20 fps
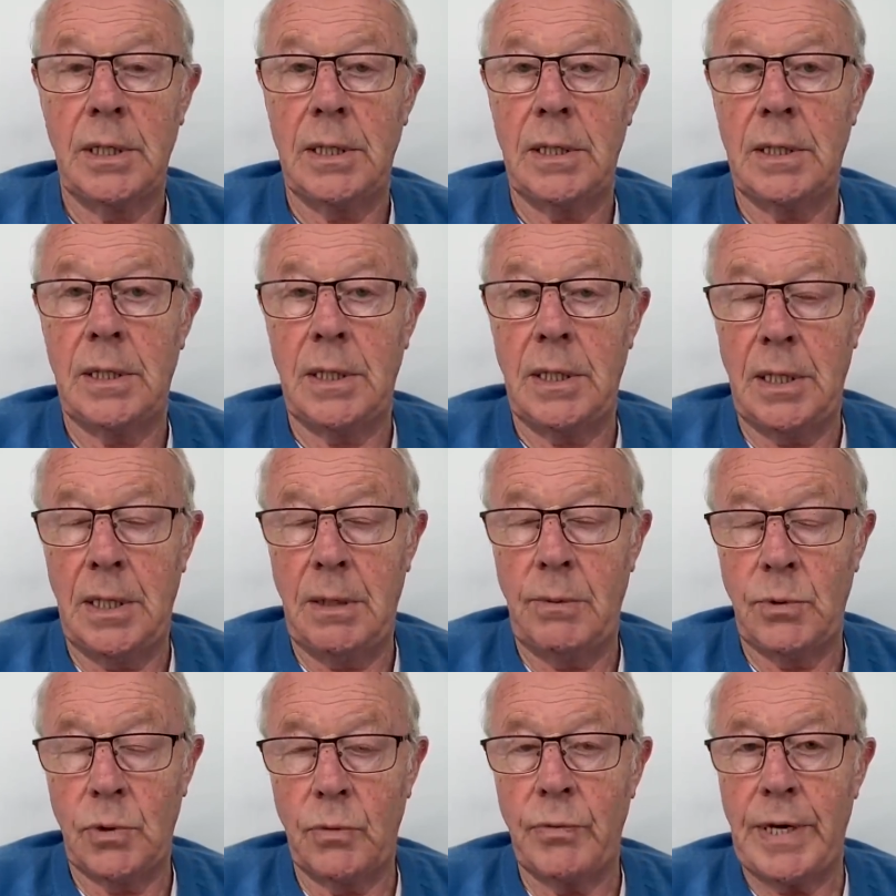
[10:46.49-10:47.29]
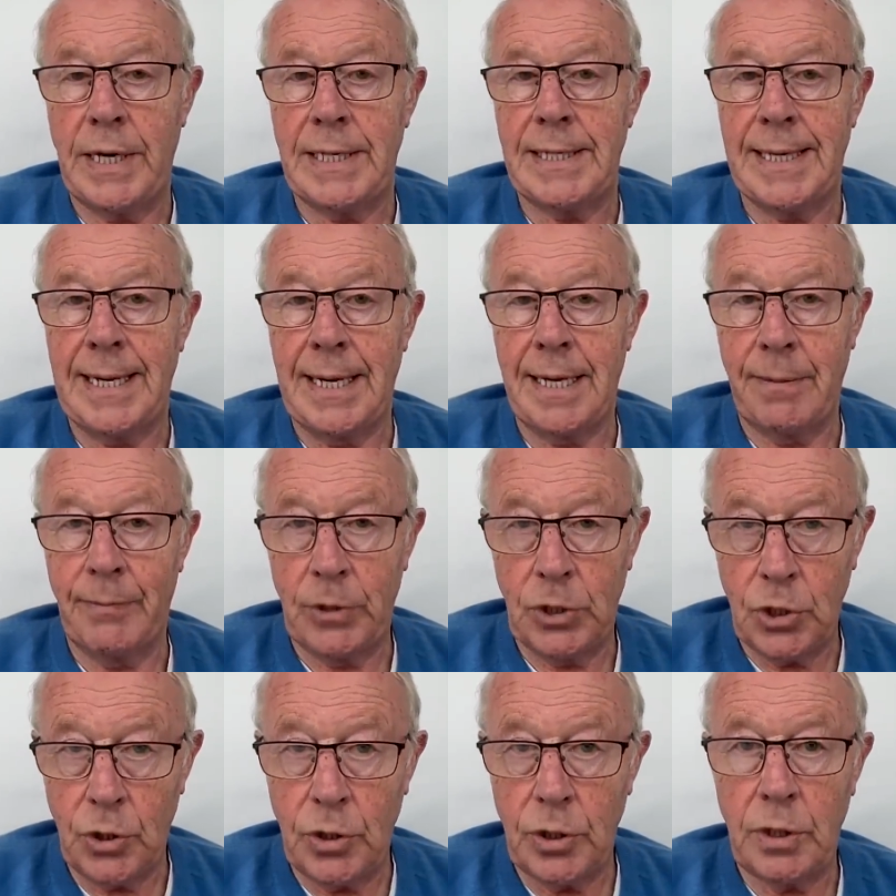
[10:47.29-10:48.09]
He was already selling the
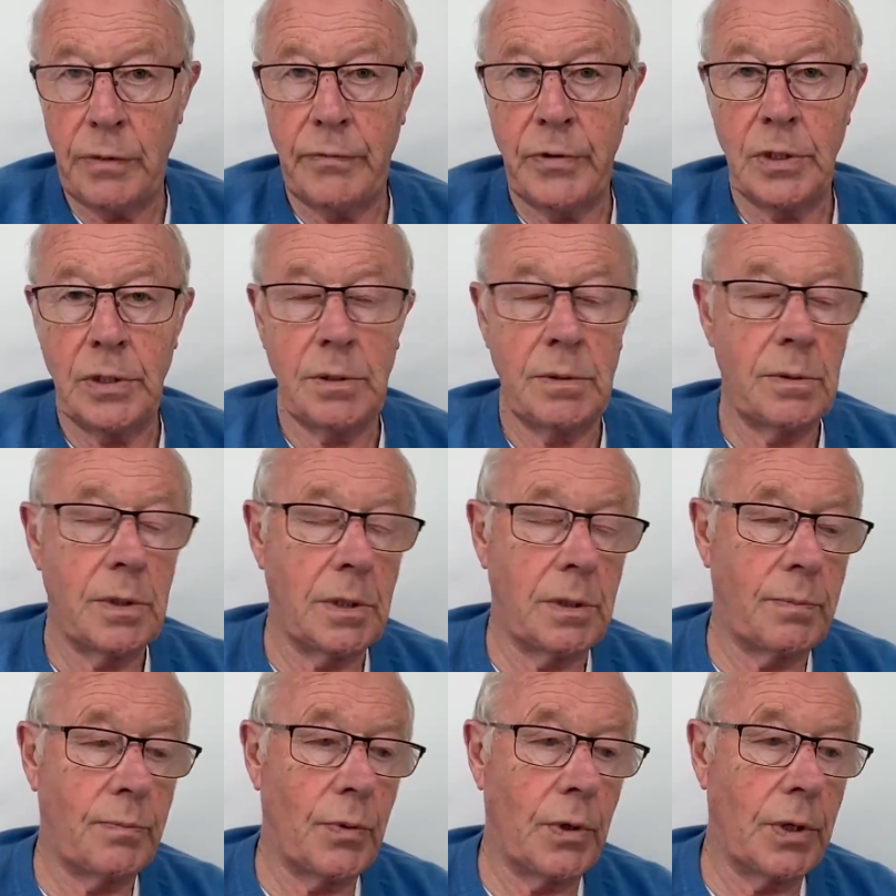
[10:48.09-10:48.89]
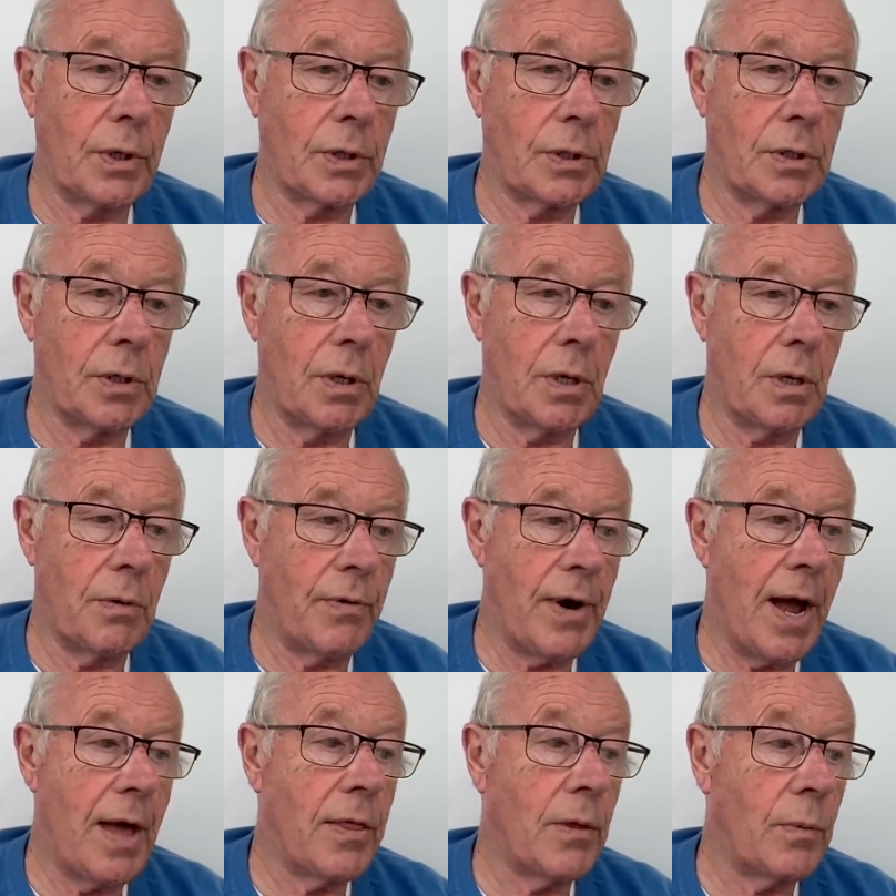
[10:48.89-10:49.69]
majority of his products
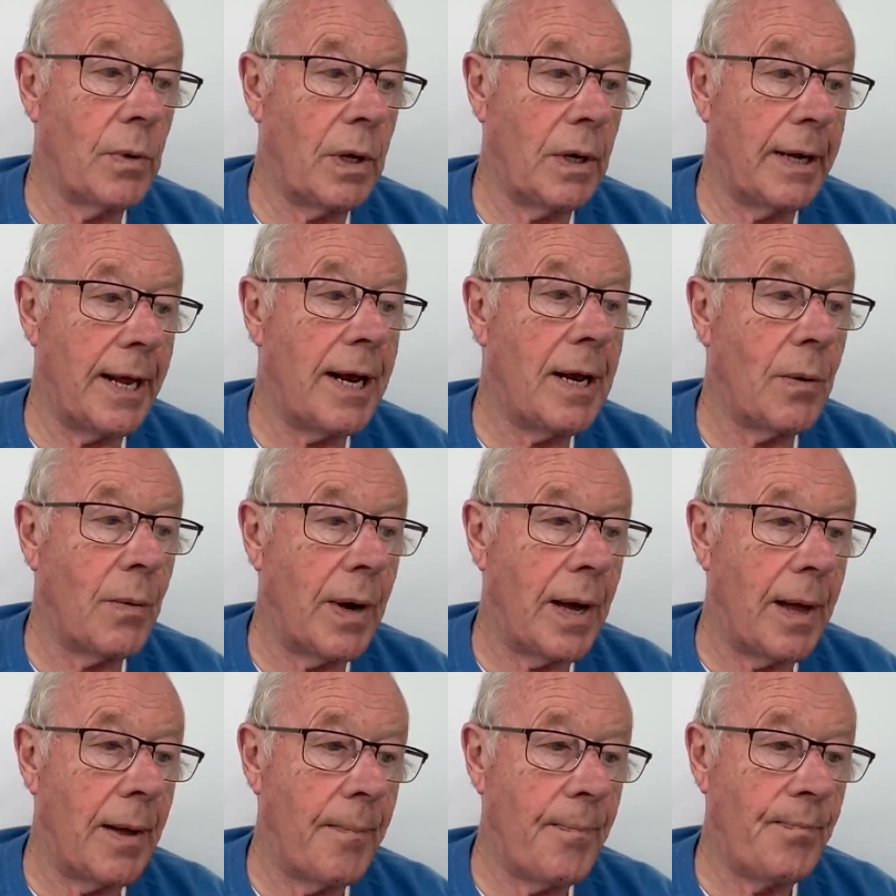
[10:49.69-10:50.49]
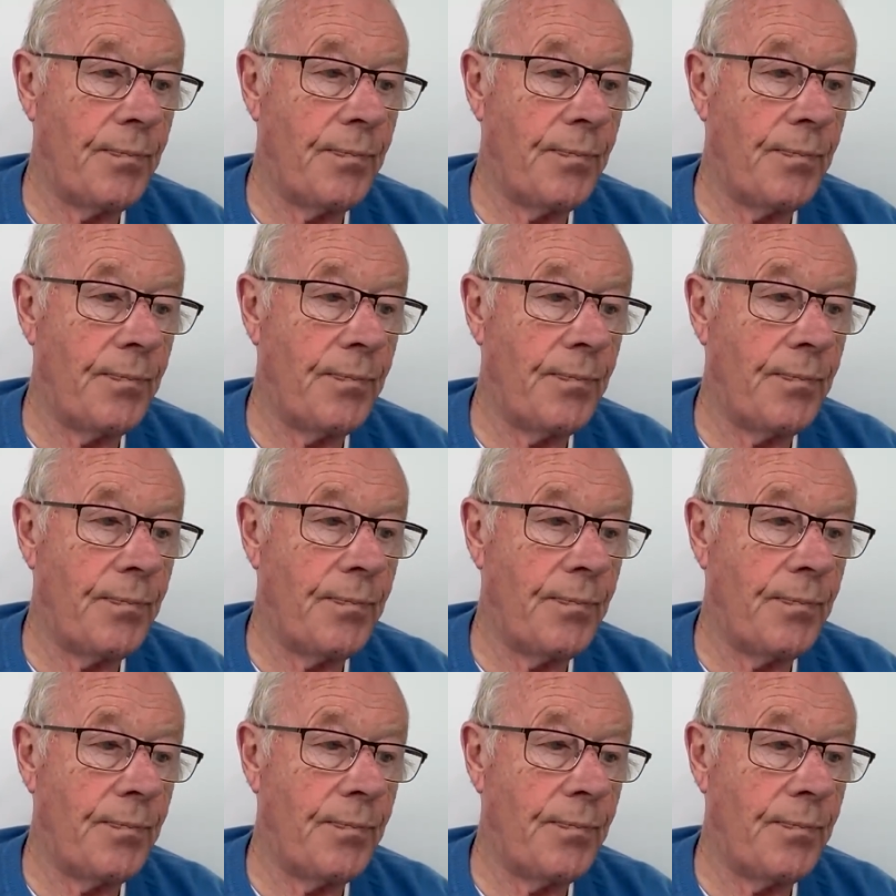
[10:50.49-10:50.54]
around the world anyway.